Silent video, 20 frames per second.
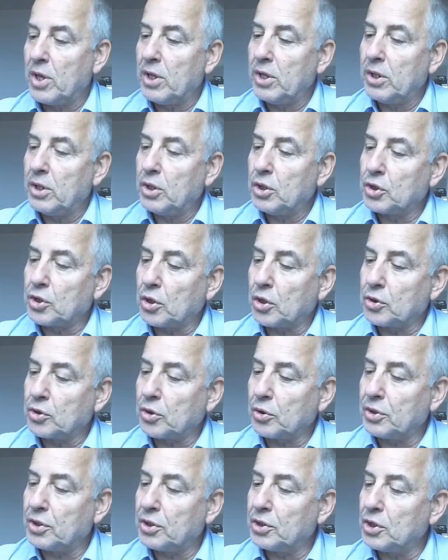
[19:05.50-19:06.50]
So
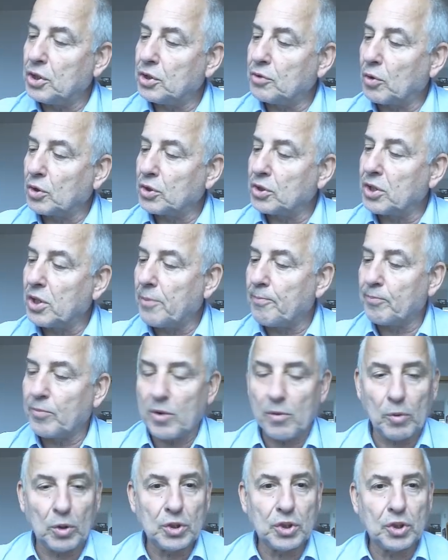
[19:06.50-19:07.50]
this is
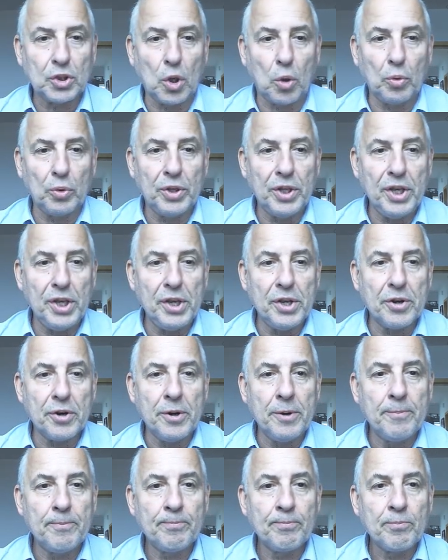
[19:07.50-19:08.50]
what's told here,
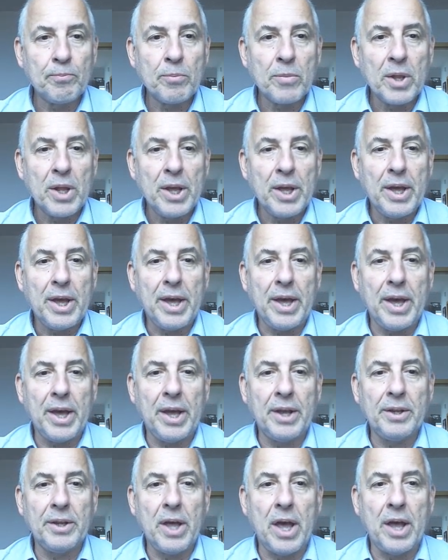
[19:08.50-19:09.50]

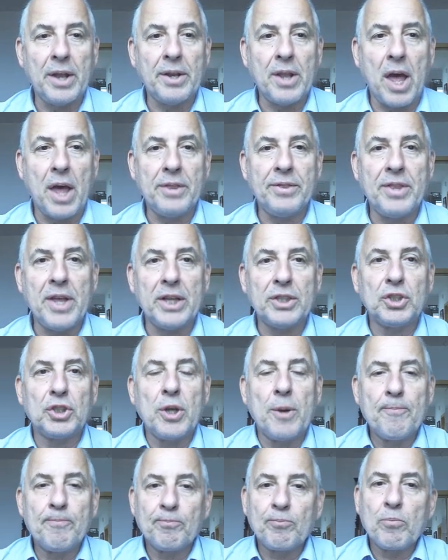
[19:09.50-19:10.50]
and that's
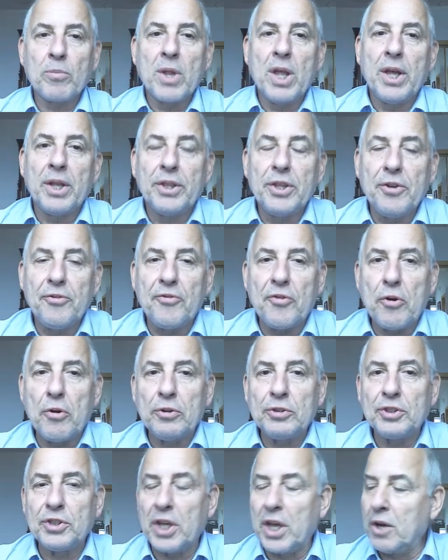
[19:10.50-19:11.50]
the
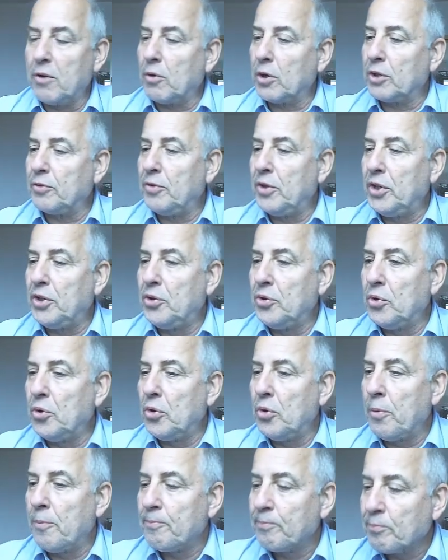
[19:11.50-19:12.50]
first thing what we
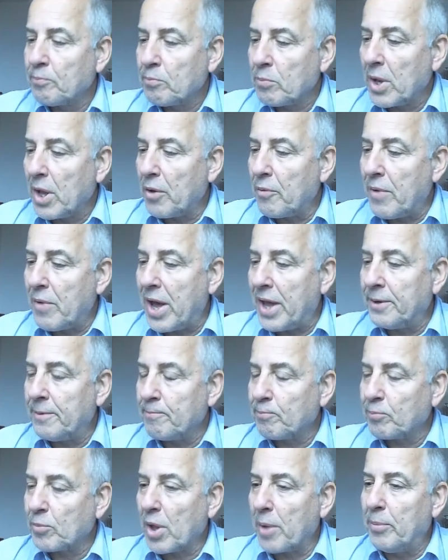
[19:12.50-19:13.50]
do when
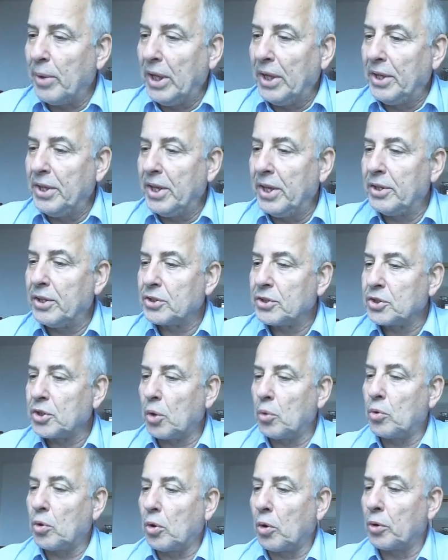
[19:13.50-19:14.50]
building the
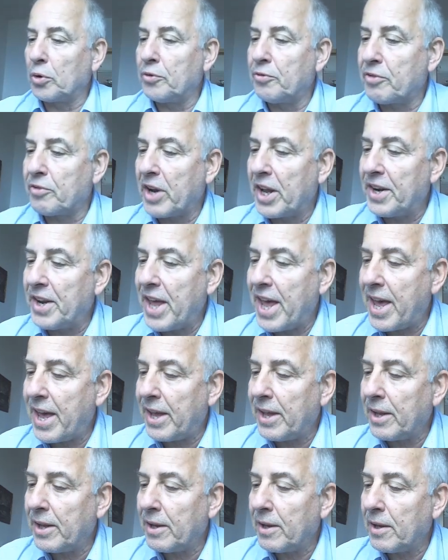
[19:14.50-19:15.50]
so-called Frenet
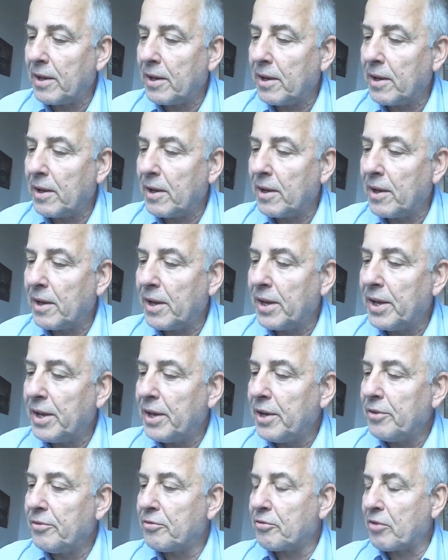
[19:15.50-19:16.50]

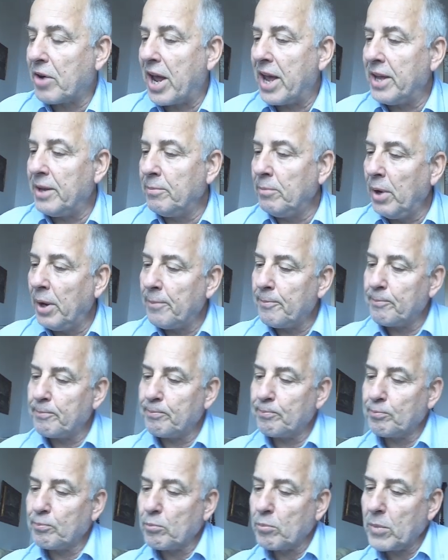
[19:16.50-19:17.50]
frame.
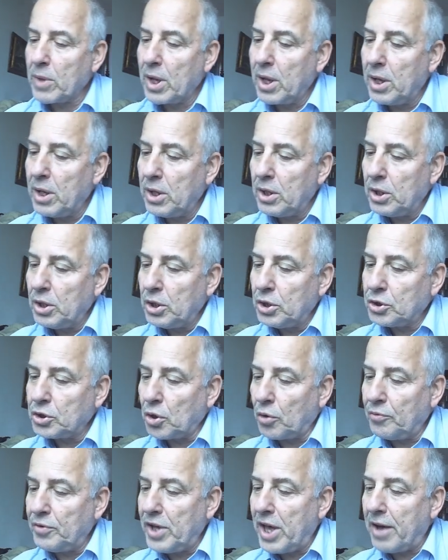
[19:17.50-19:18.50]
So
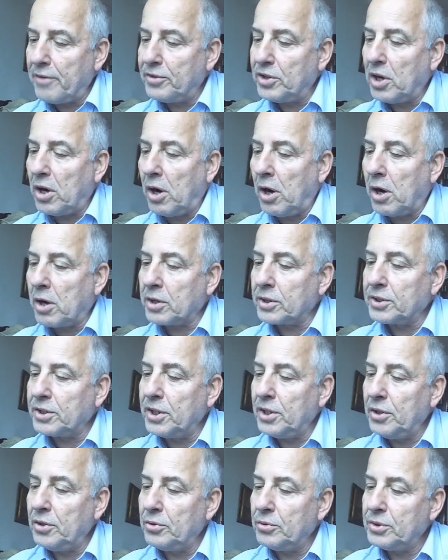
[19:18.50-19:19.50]
we have the RT,
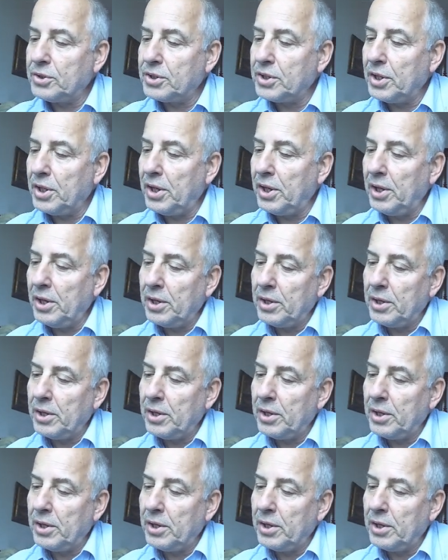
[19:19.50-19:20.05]
you see,